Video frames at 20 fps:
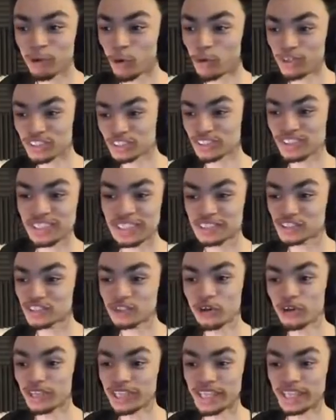Honestly, in
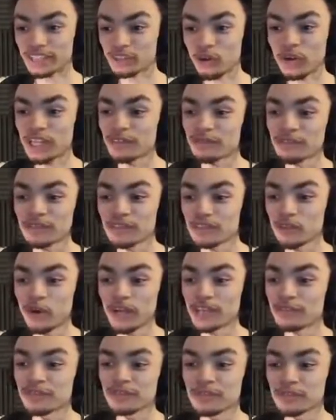circuit. I think not, even,
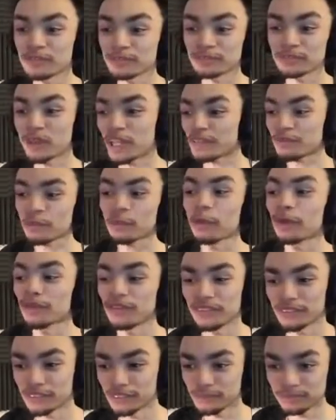not even, not even
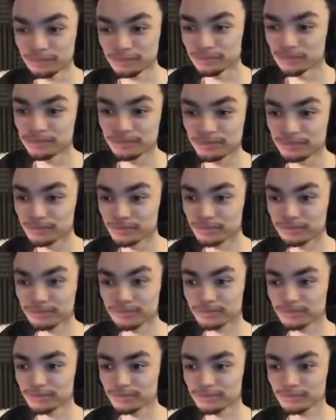bothered. It was worth
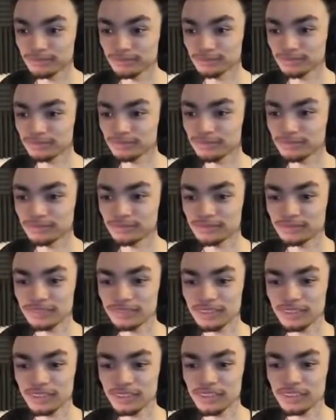the million
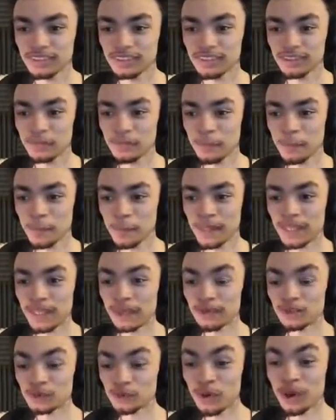pound I spent on it.
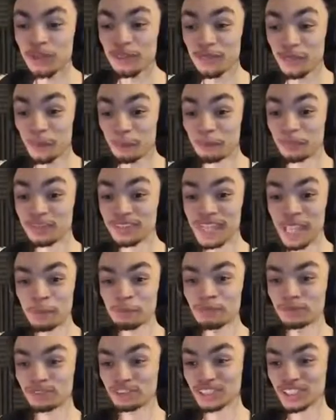It was worth the, yeah,
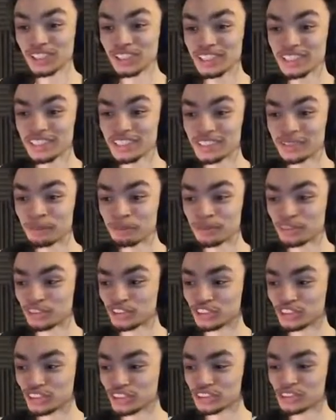bajillion,
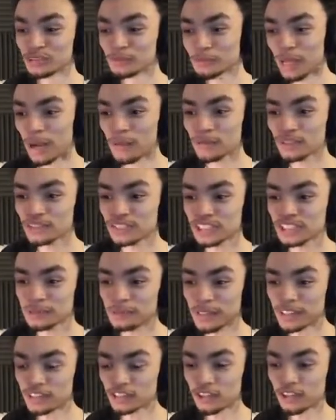bajillion pounds I
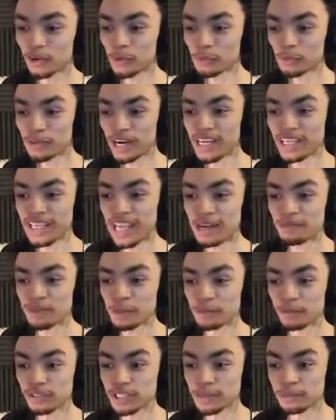spent on upgrading
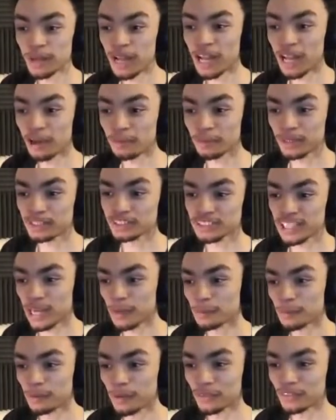every bloody part because I
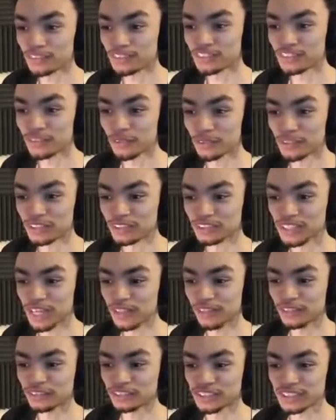can't be bothered to do the
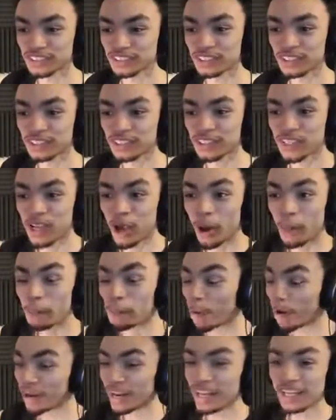challenges.
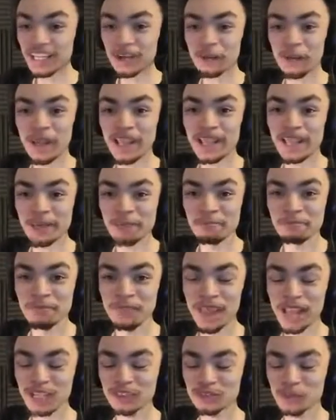But anyway,
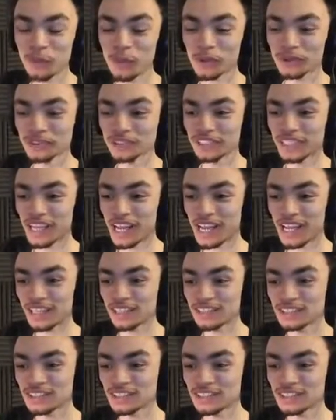thanks for watching,
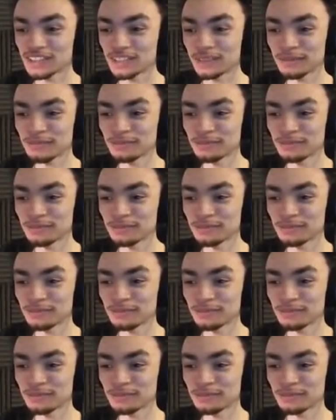guys.